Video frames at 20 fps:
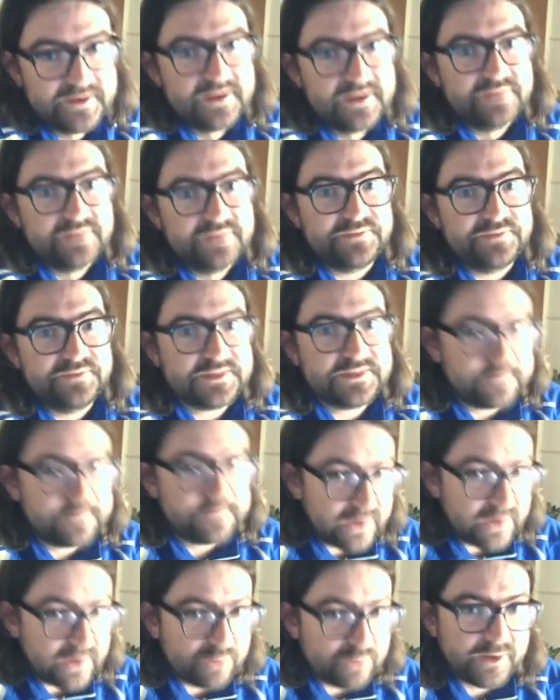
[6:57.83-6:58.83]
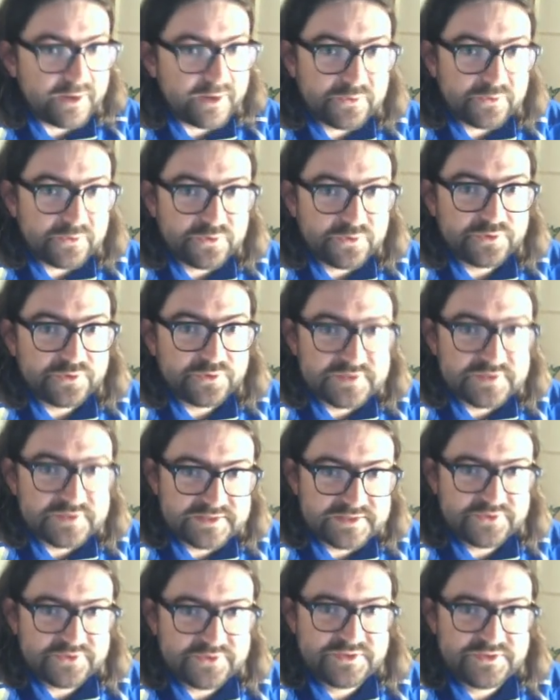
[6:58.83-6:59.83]
There's a fair amount that
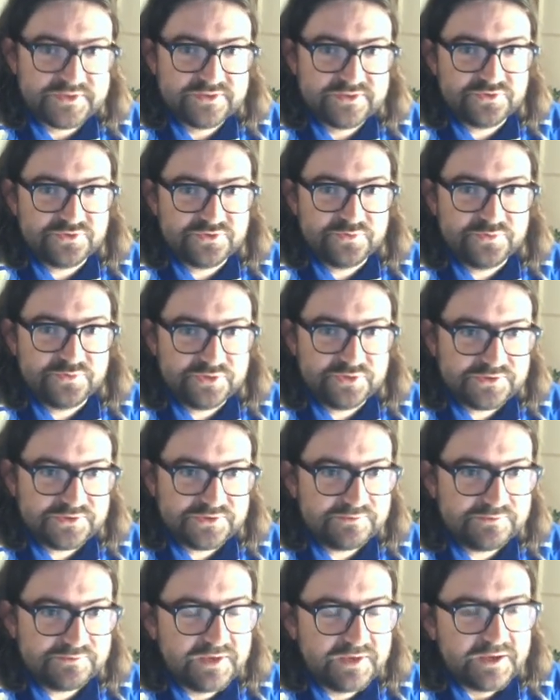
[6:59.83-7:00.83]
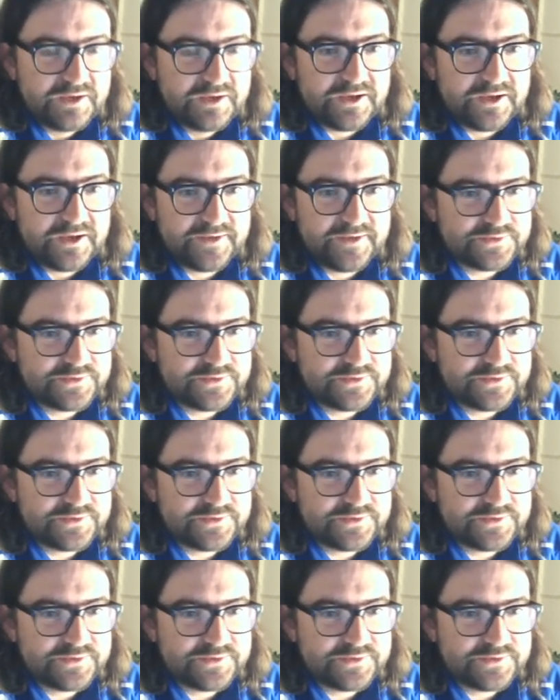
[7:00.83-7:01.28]
tells the history of Britain. Uh, there's